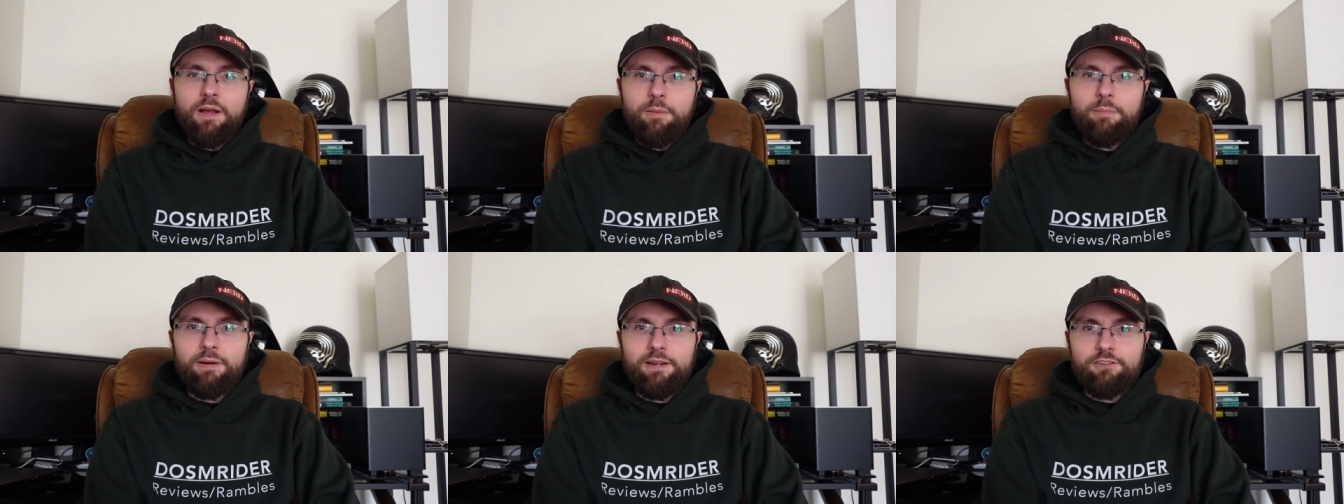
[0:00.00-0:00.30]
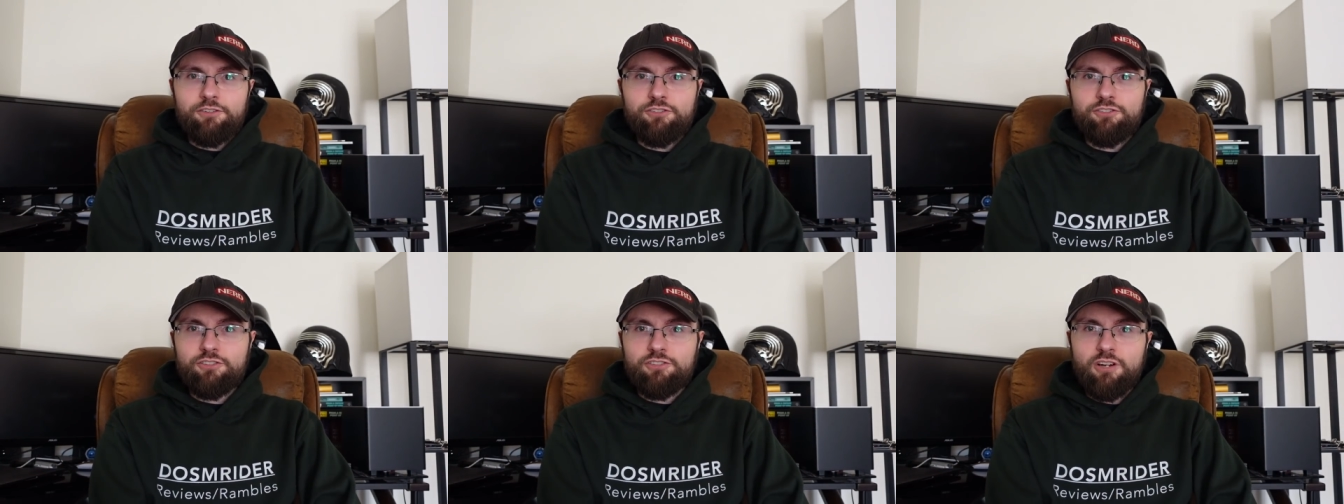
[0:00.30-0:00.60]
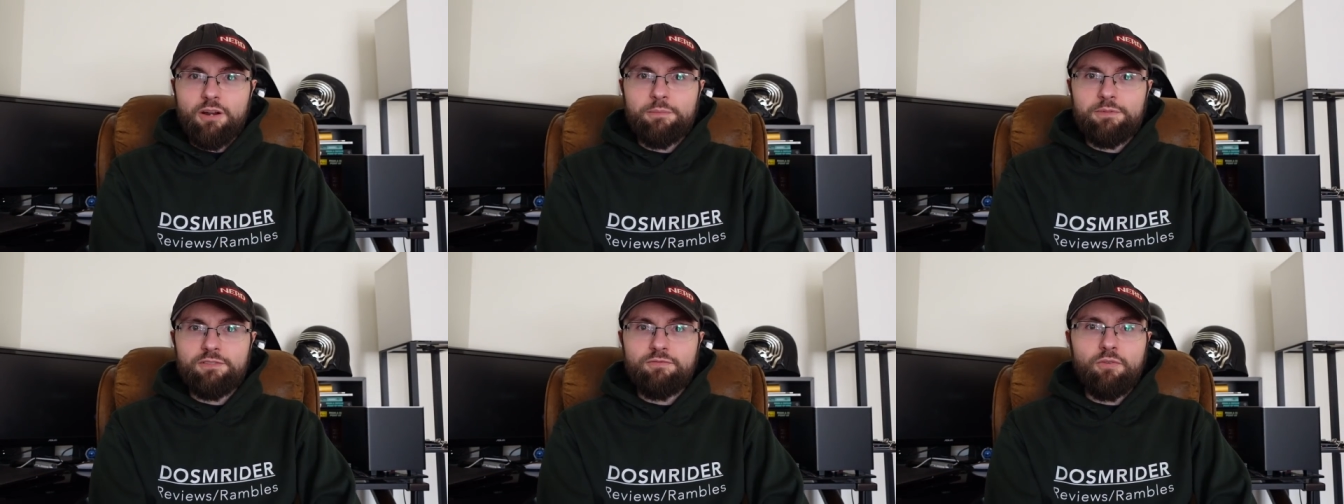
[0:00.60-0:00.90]
But just in
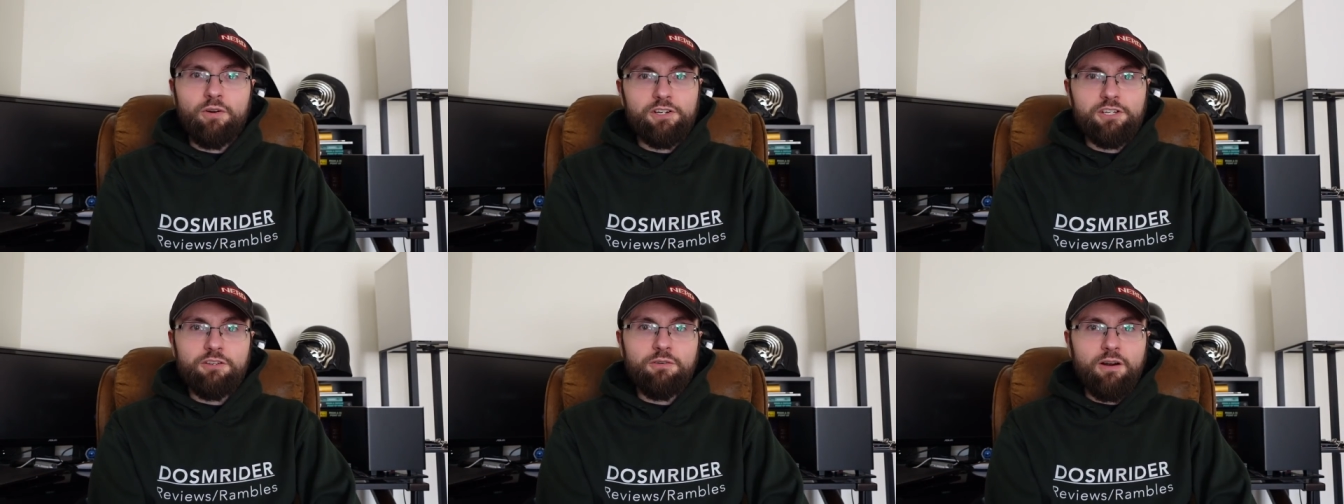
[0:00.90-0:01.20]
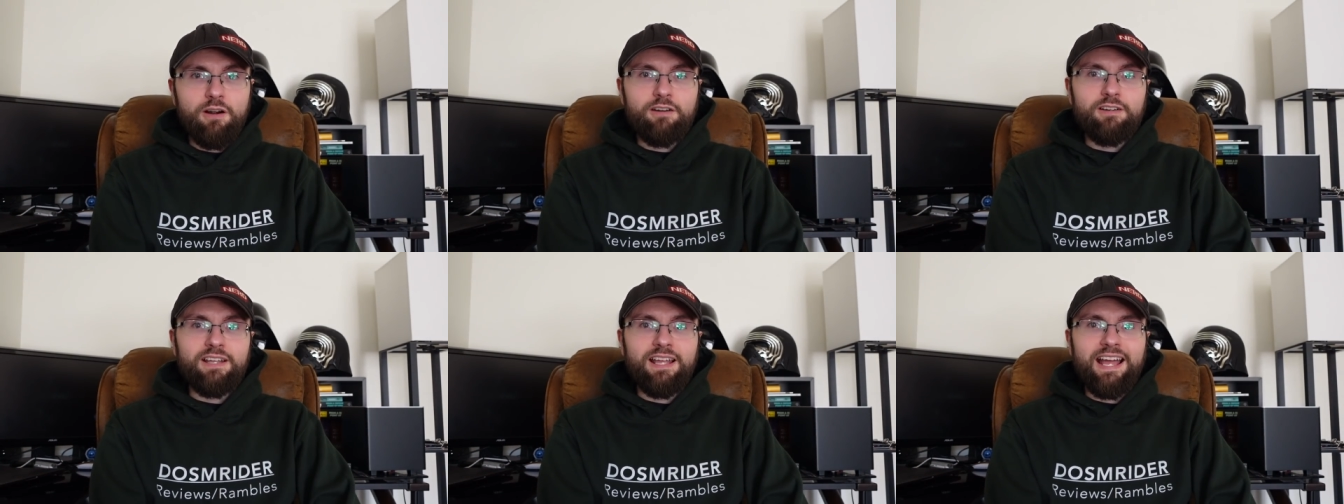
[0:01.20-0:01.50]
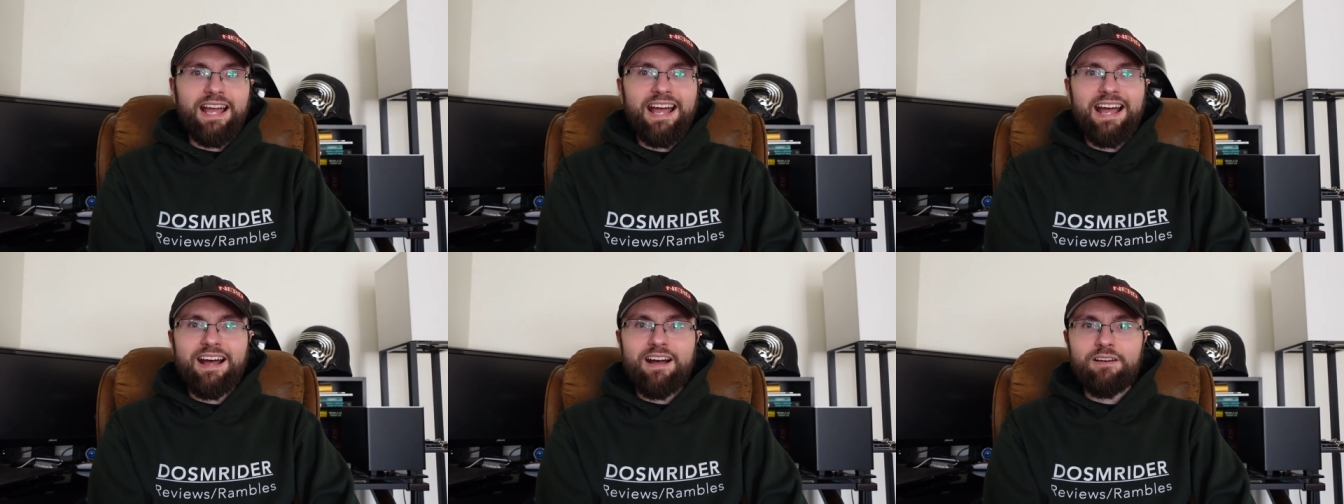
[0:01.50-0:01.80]
terms of one you already
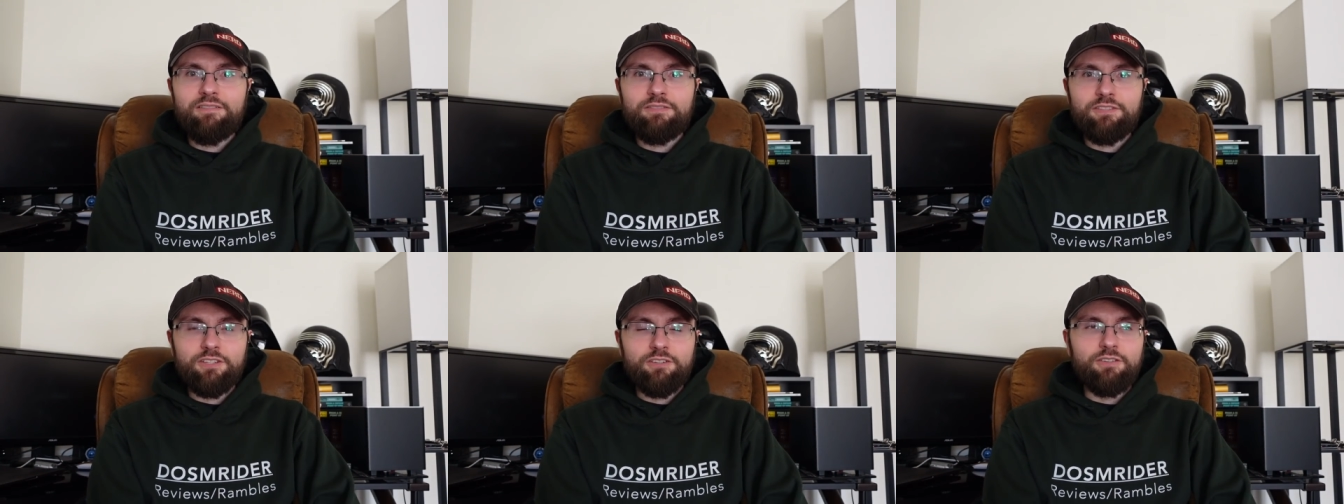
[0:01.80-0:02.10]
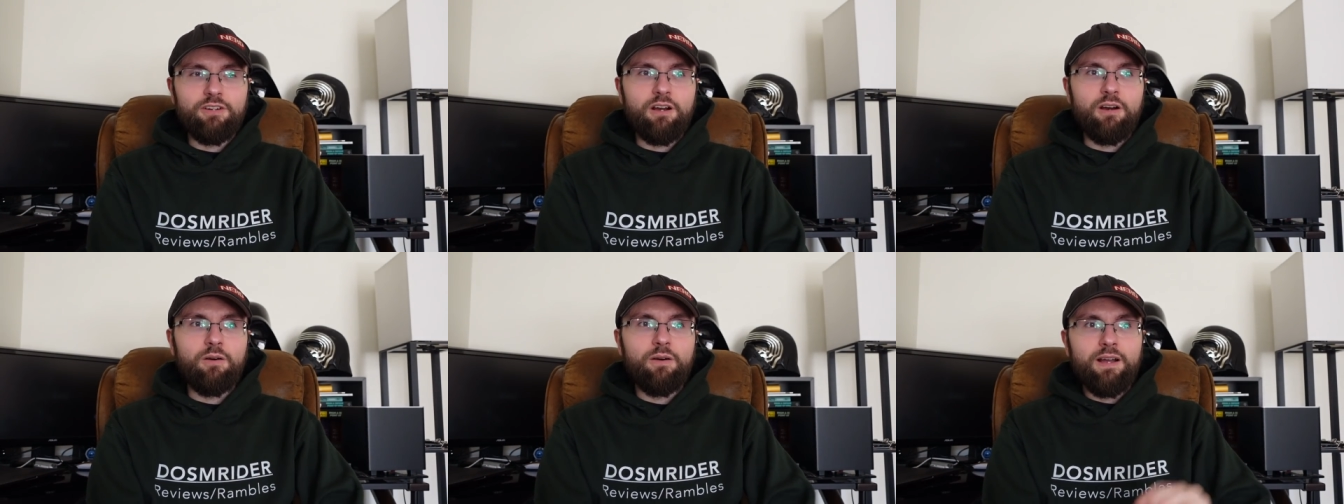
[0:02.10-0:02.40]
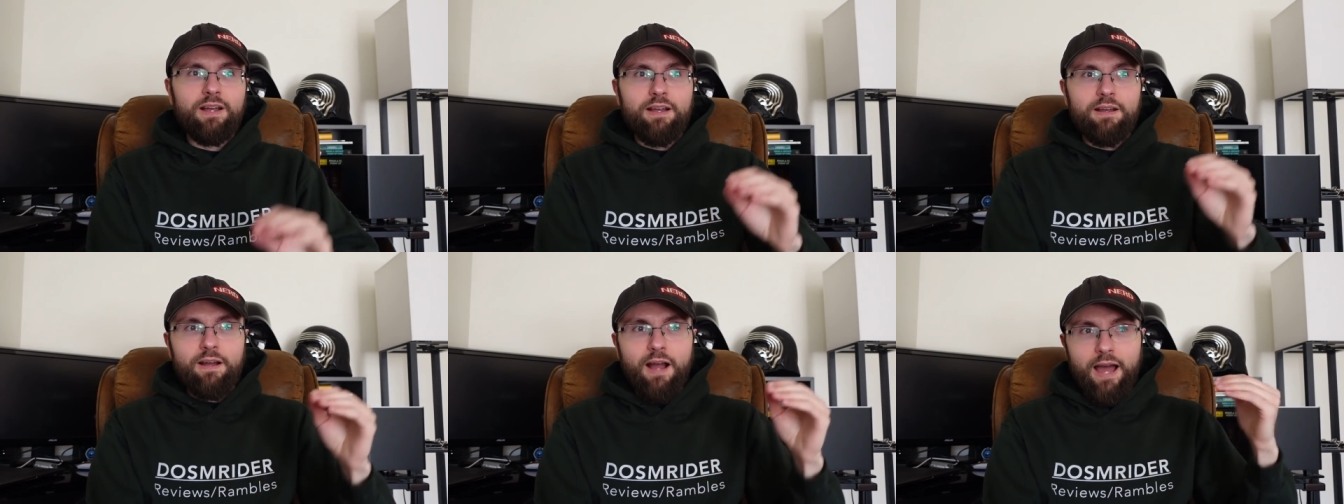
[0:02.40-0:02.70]
have, you know,
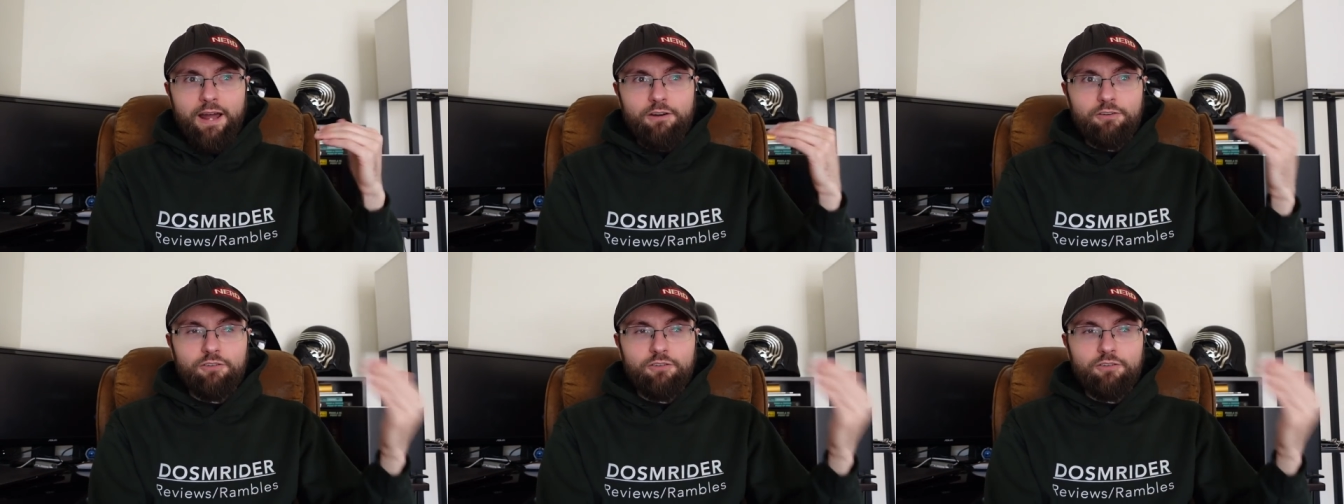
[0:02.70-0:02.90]
I